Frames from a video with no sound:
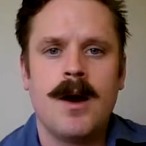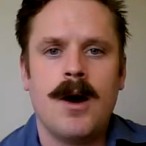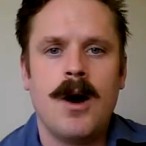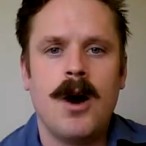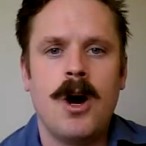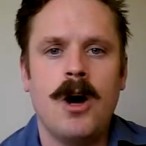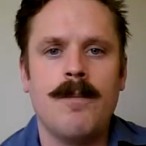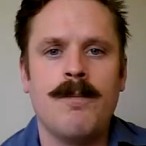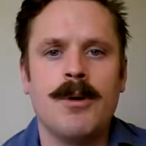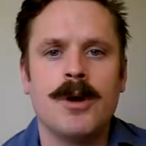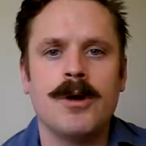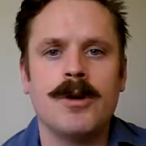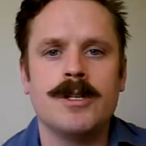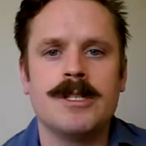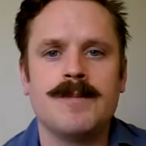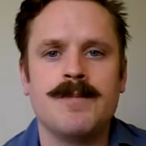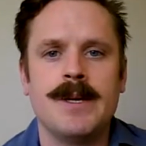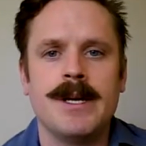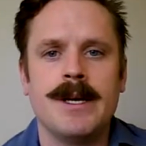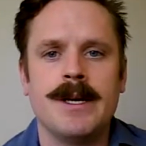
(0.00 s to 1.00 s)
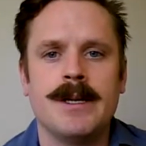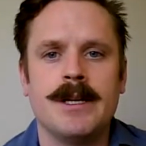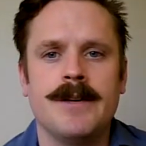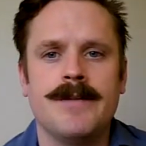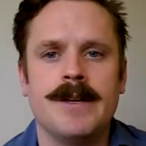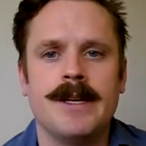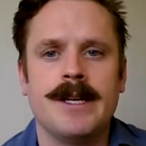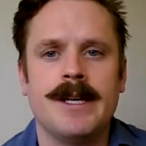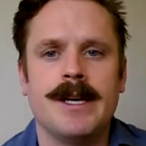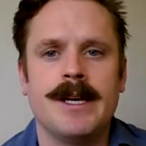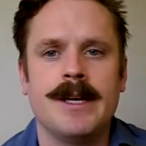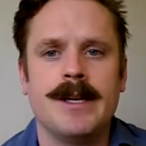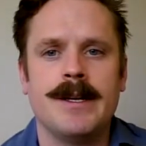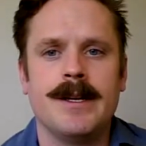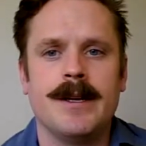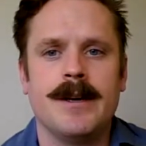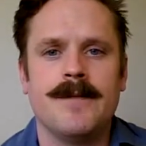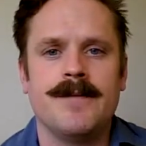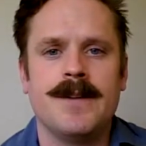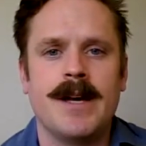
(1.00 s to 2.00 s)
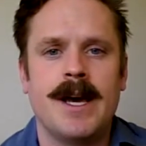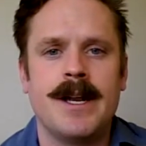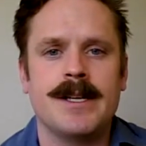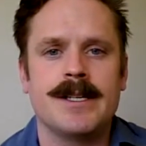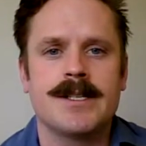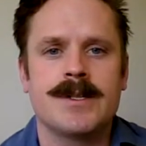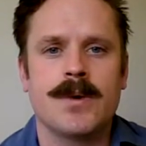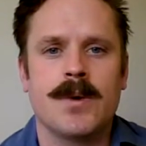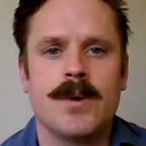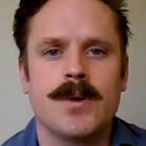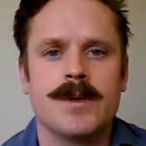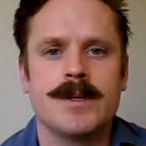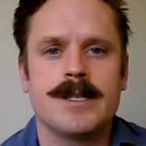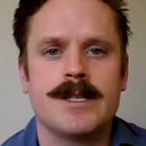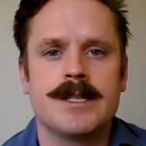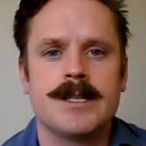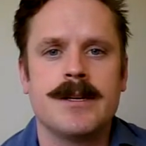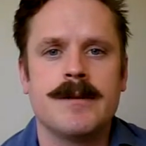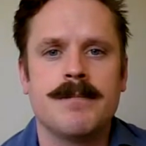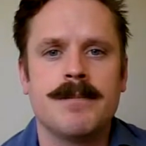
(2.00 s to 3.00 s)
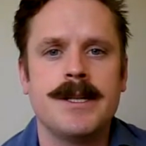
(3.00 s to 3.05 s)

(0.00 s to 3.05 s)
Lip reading: All birds being living kin of dinosaurs,